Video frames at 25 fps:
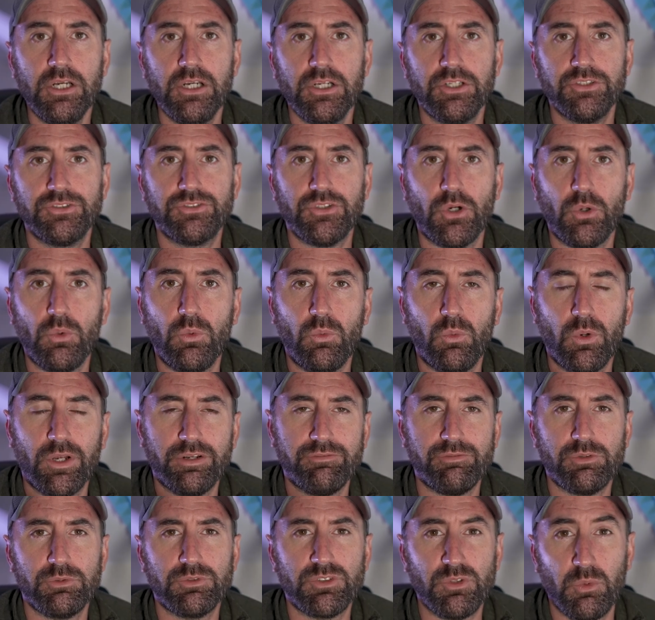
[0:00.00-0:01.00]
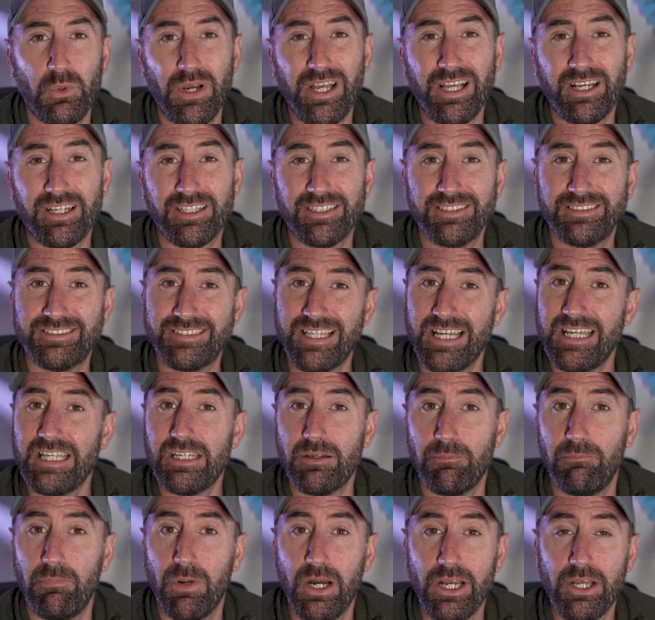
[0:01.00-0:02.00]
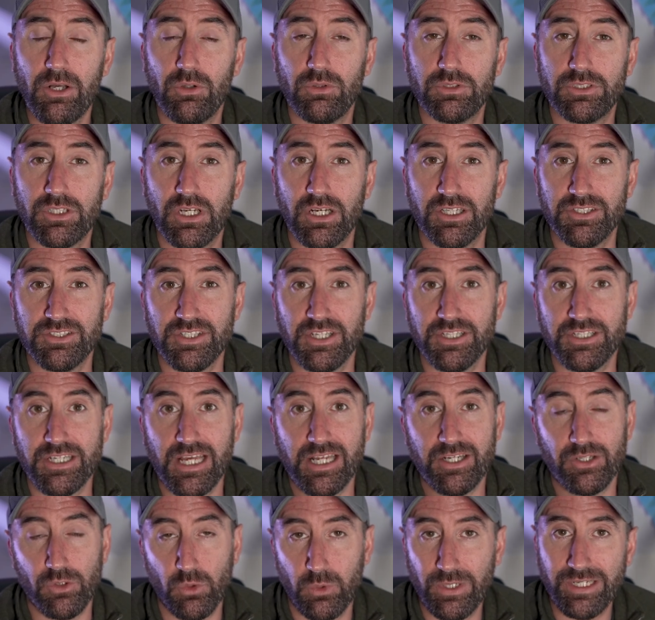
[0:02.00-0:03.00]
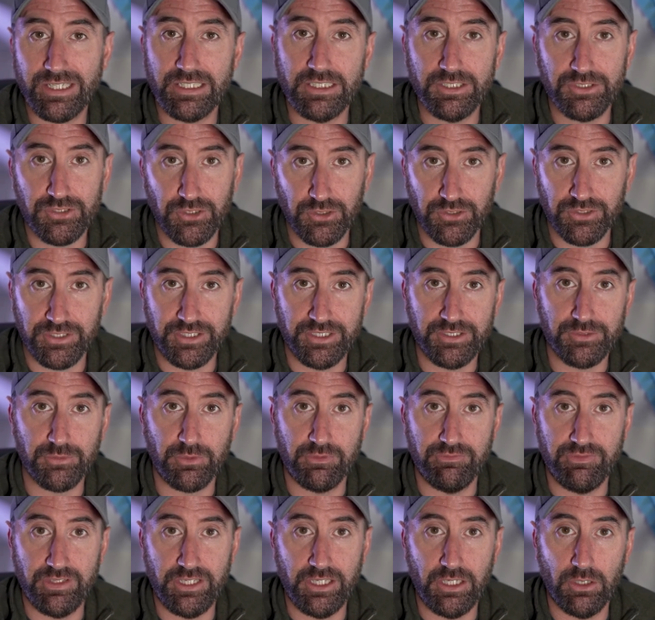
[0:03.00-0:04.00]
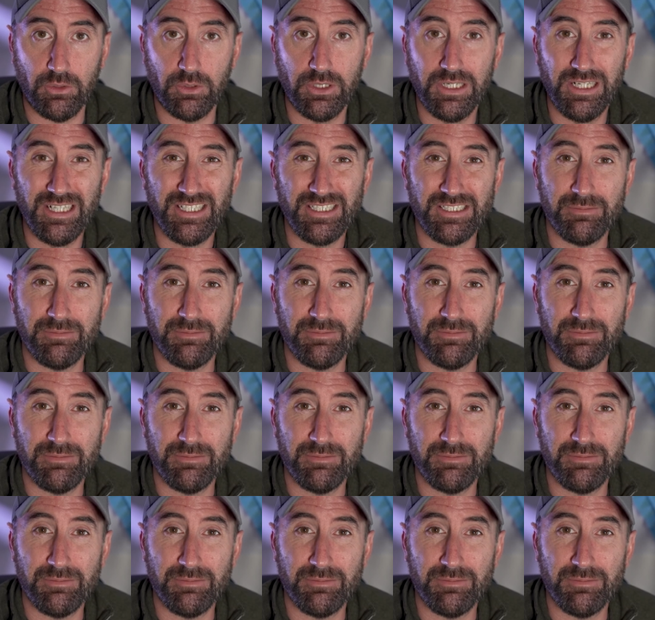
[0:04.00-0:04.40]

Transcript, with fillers: So what if there was a way I could take my old content and quickly turn it into a video